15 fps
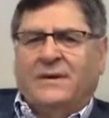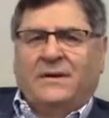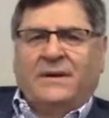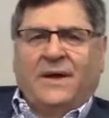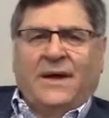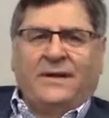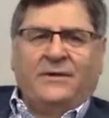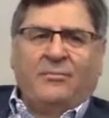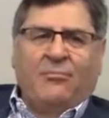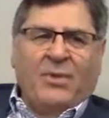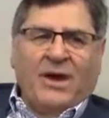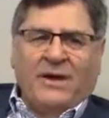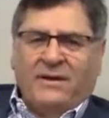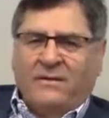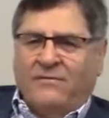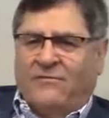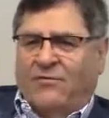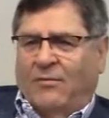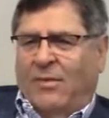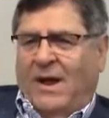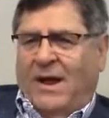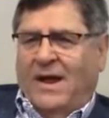I debated for
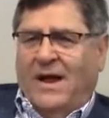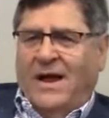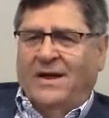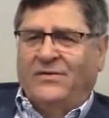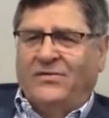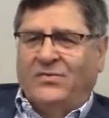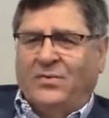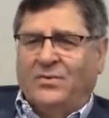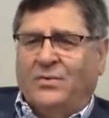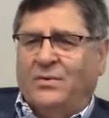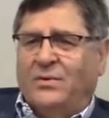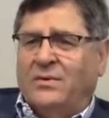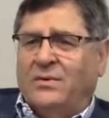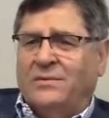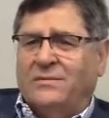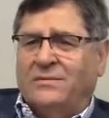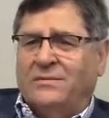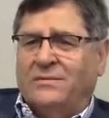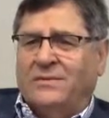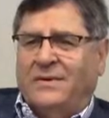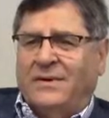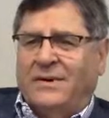my high school
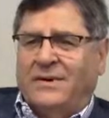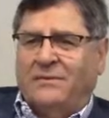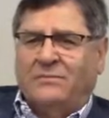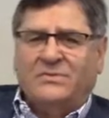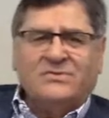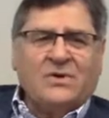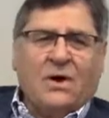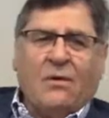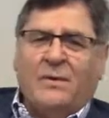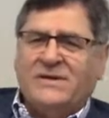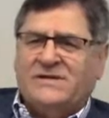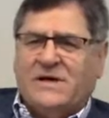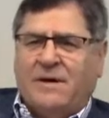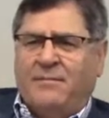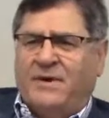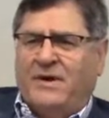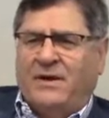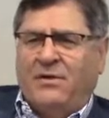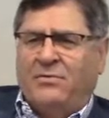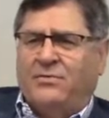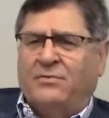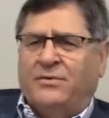and was always coming
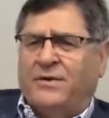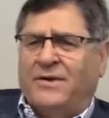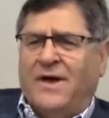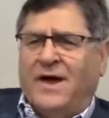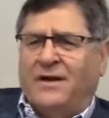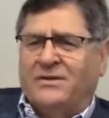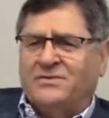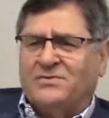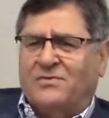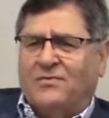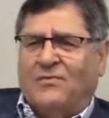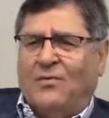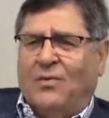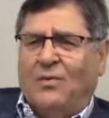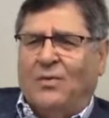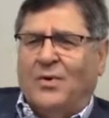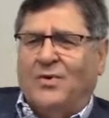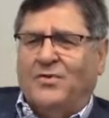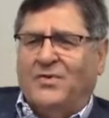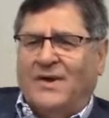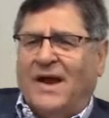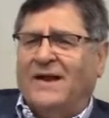either to Dallas or Fort
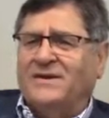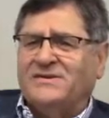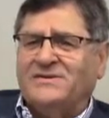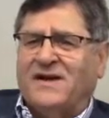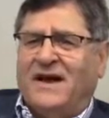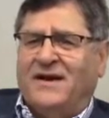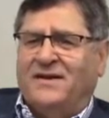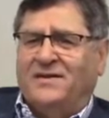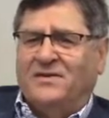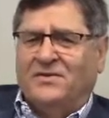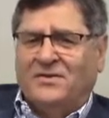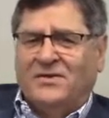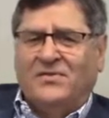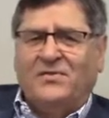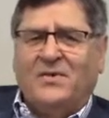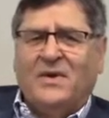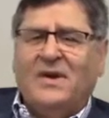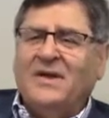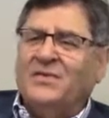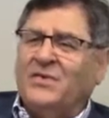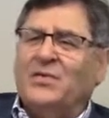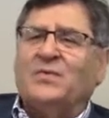Worth, and I decided that this,
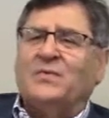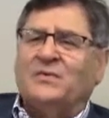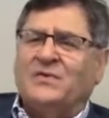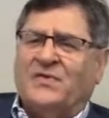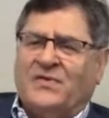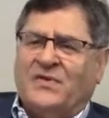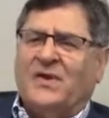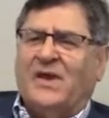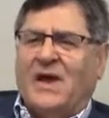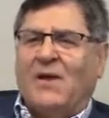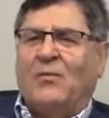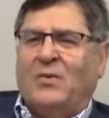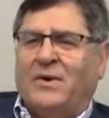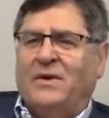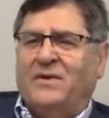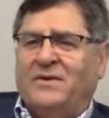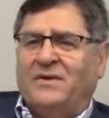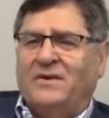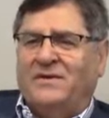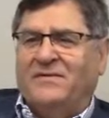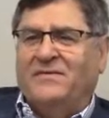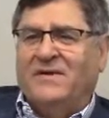this was the city I wanted to
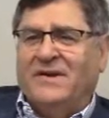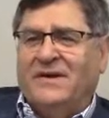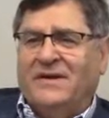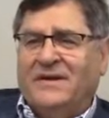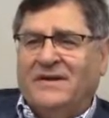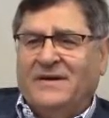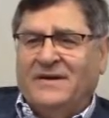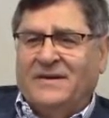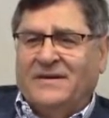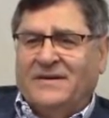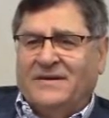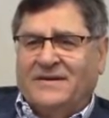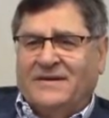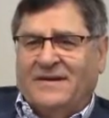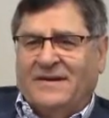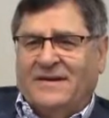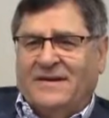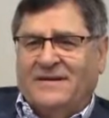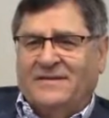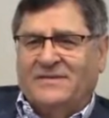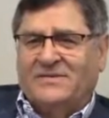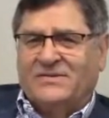live in.
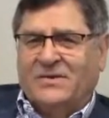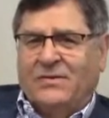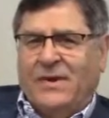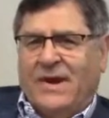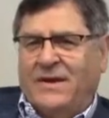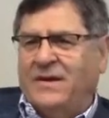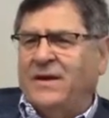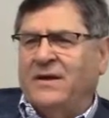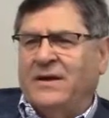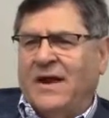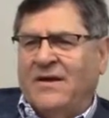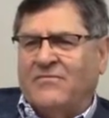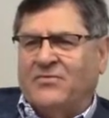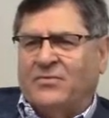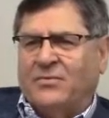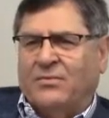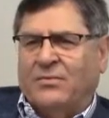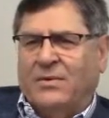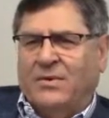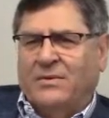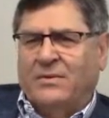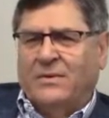And so I did after,
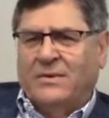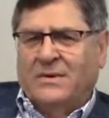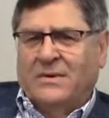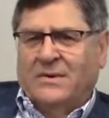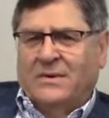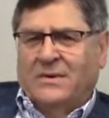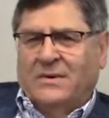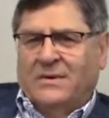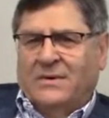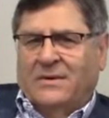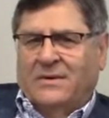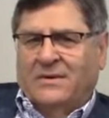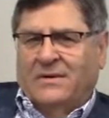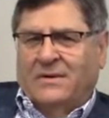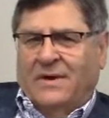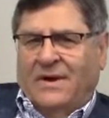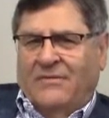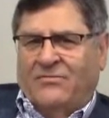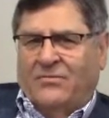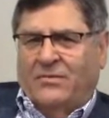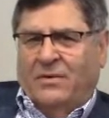uh, after